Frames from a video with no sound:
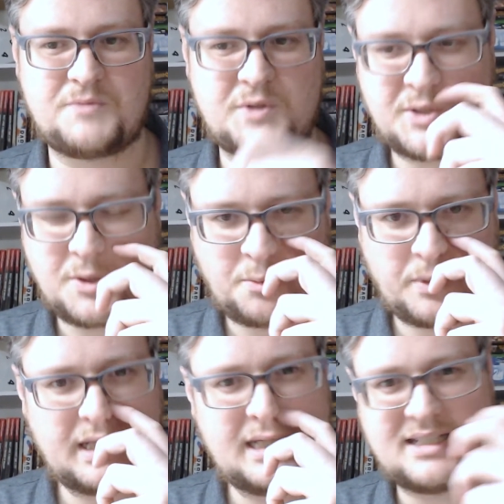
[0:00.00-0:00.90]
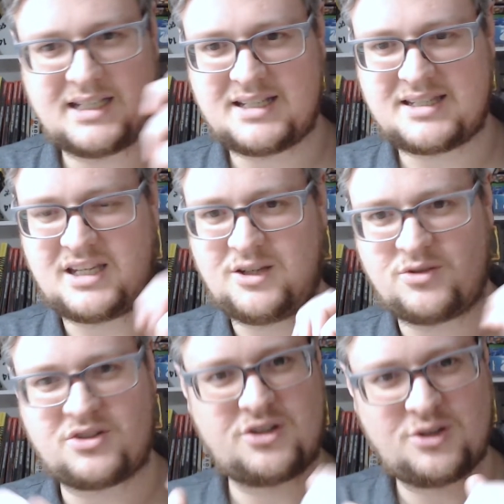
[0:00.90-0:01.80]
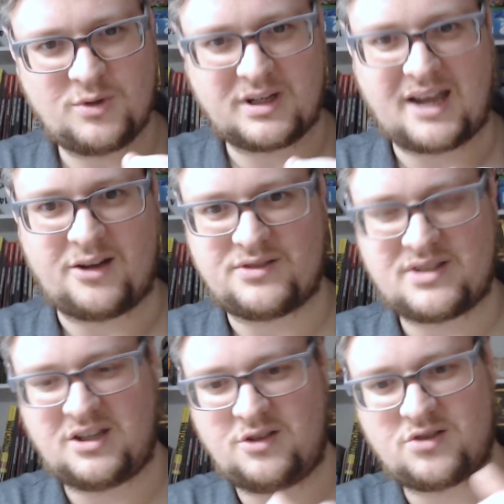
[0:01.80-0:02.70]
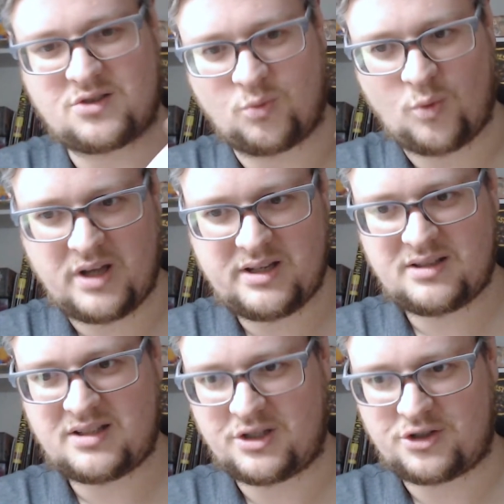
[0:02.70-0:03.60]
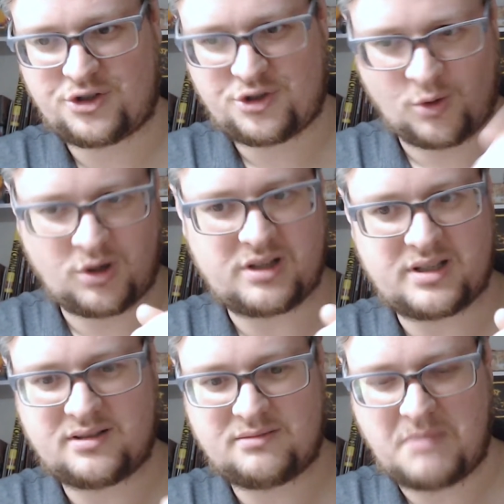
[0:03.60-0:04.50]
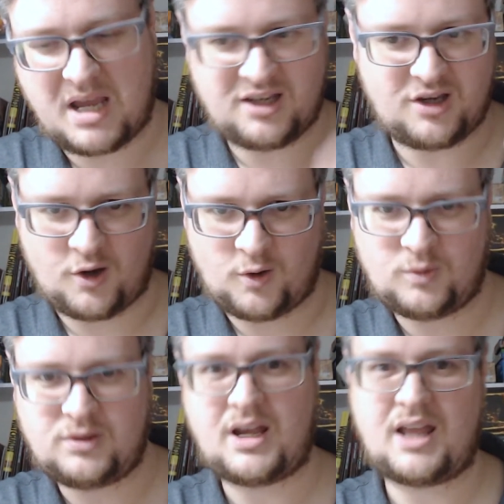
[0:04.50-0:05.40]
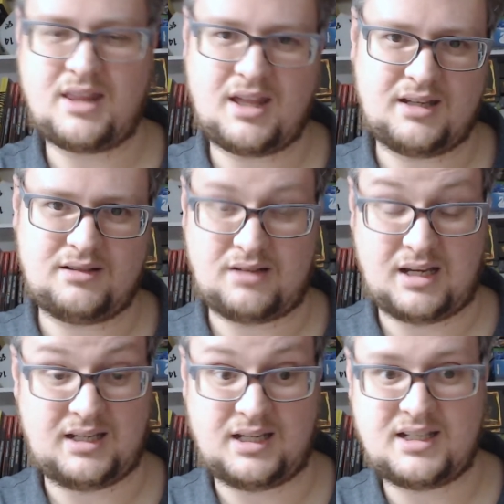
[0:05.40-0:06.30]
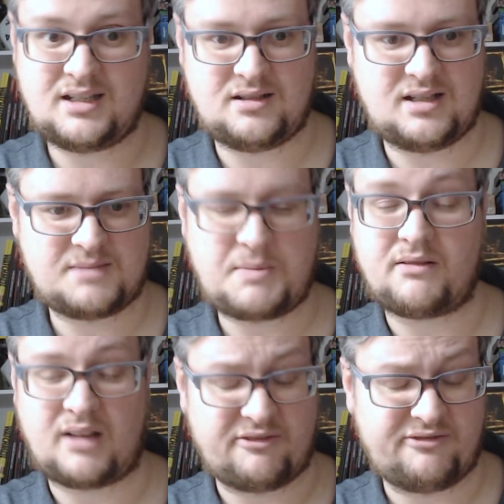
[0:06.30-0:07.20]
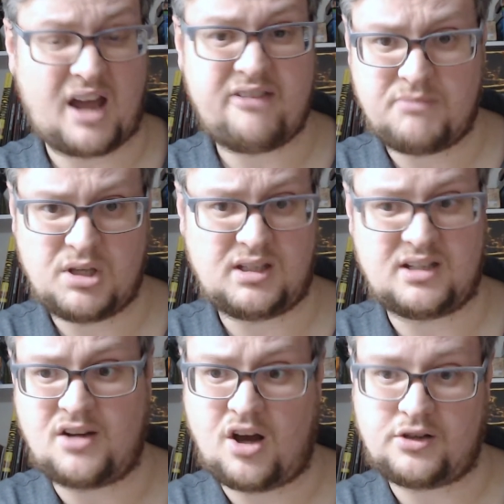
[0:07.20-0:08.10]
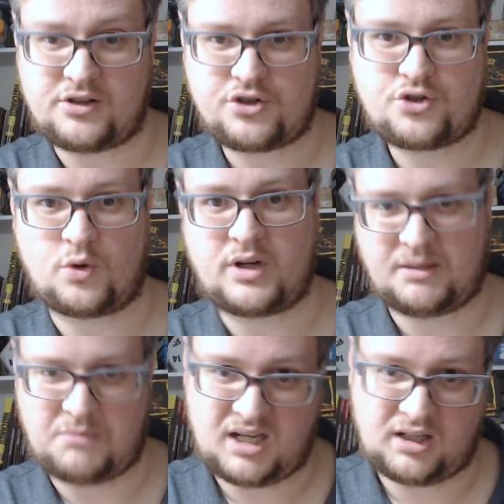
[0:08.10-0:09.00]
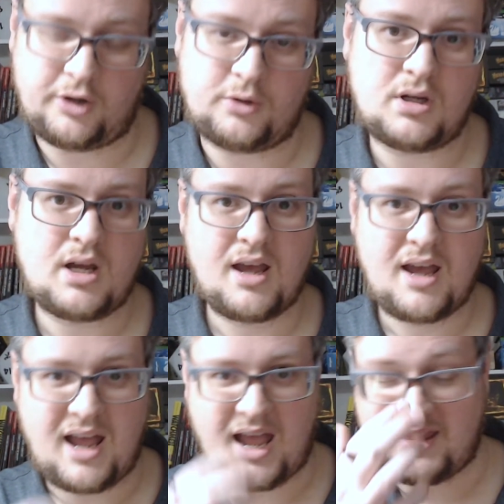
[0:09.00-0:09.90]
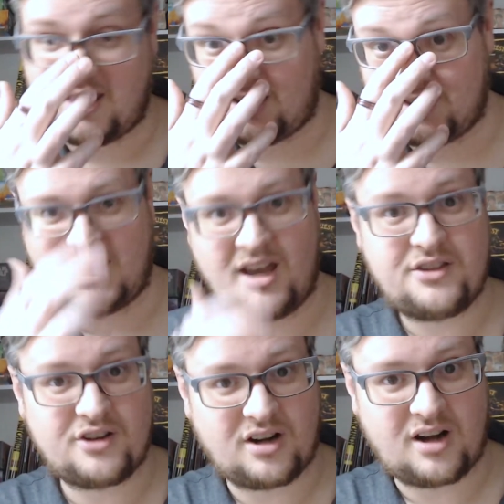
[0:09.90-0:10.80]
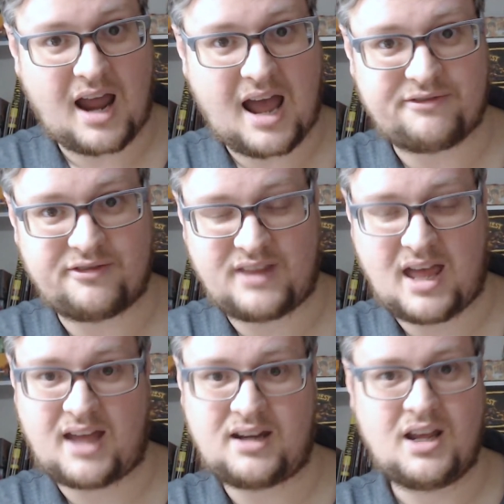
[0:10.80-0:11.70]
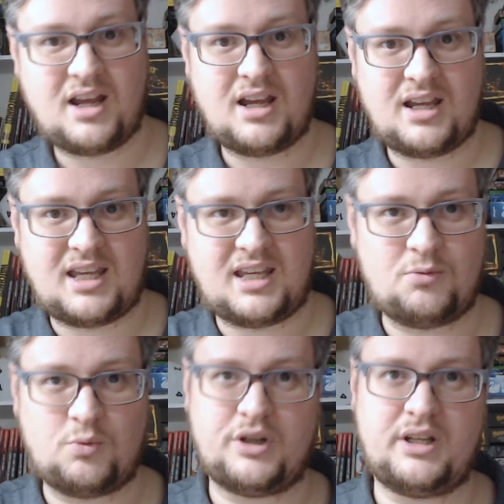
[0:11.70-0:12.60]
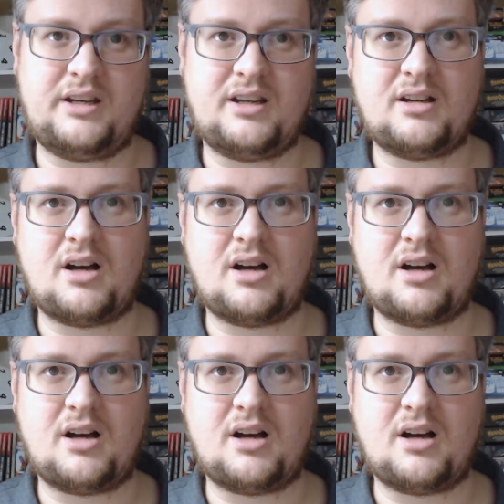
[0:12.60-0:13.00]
So what he did is he used two accounts. He used one to short Mango, and then he spent like $5 million shorting Mango. And then on the other half of that, he would